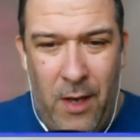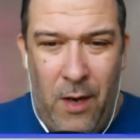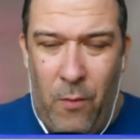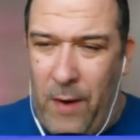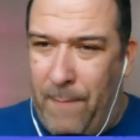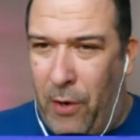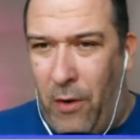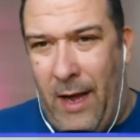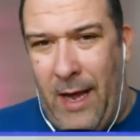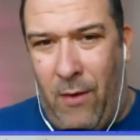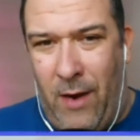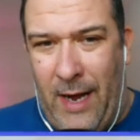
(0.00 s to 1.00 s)
We put
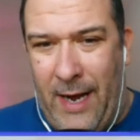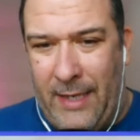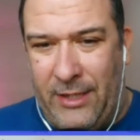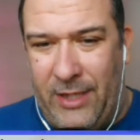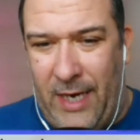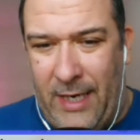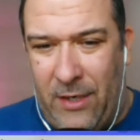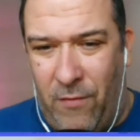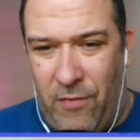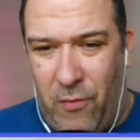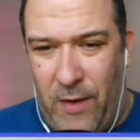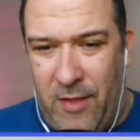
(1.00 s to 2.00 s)
out a hashtag
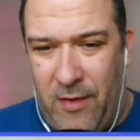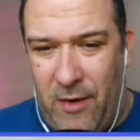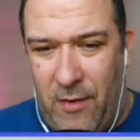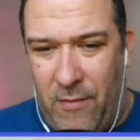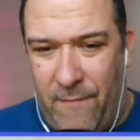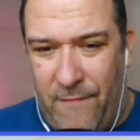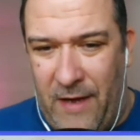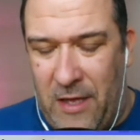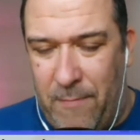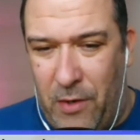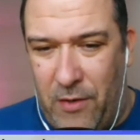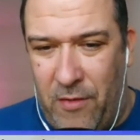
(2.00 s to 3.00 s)
on Twitter and
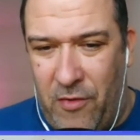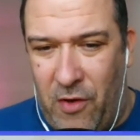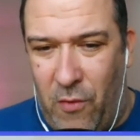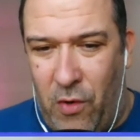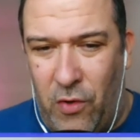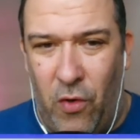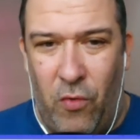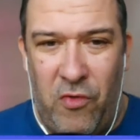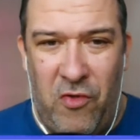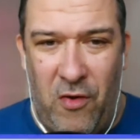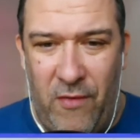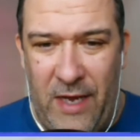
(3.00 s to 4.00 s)
Facebook and so on called
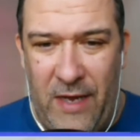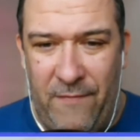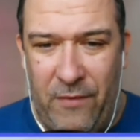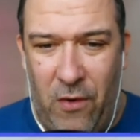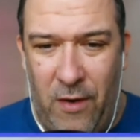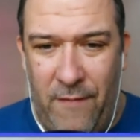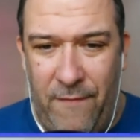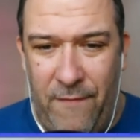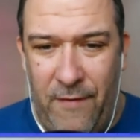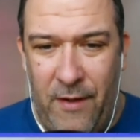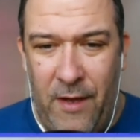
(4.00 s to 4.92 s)
Surrey Heath Live,